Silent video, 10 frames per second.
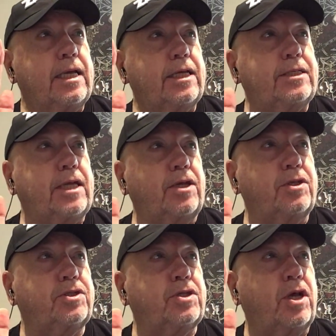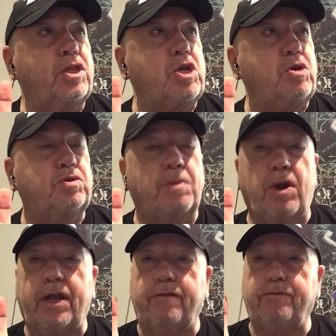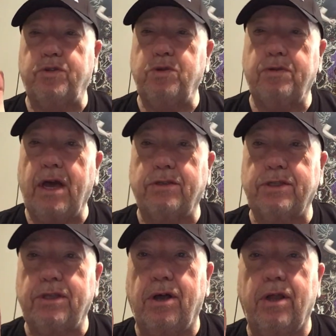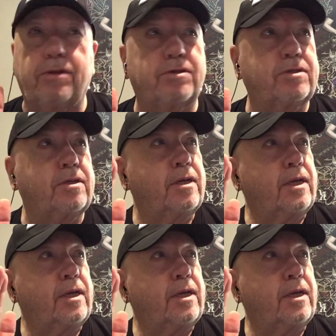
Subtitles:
sells on the used market for $2,000,